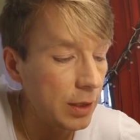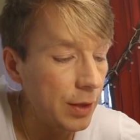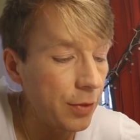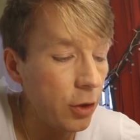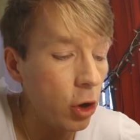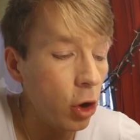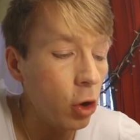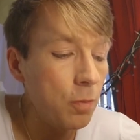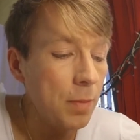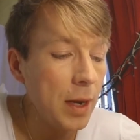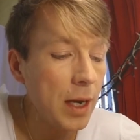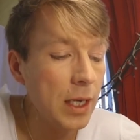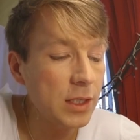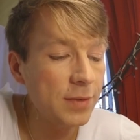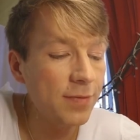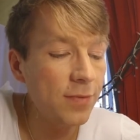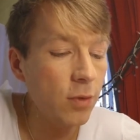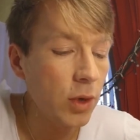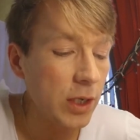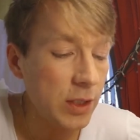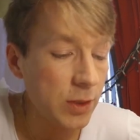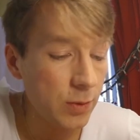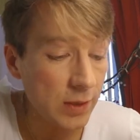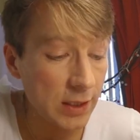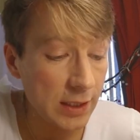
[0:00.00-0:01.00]
The old man's
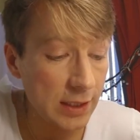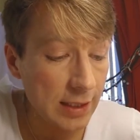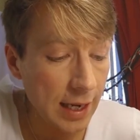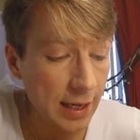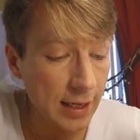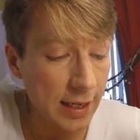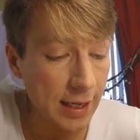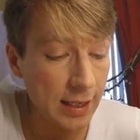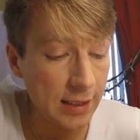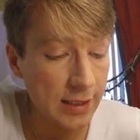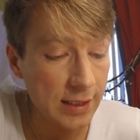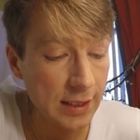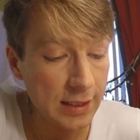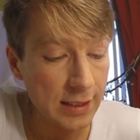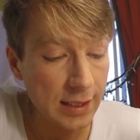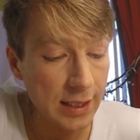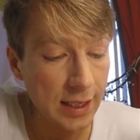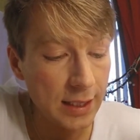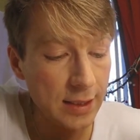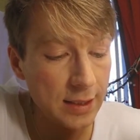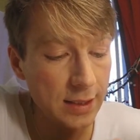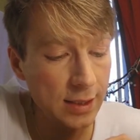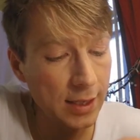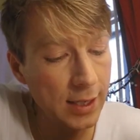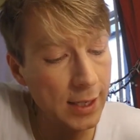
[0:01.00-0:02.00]
voice was steady as he
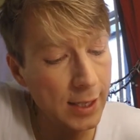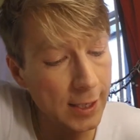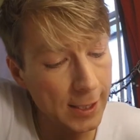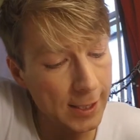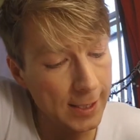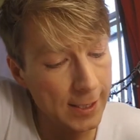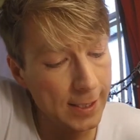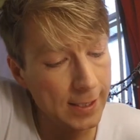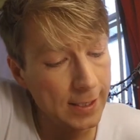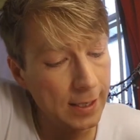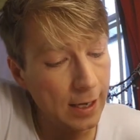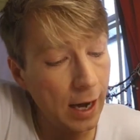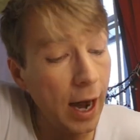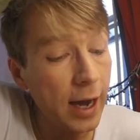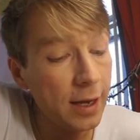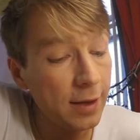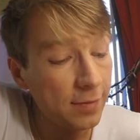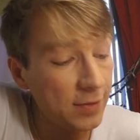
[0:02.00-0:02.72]
said, I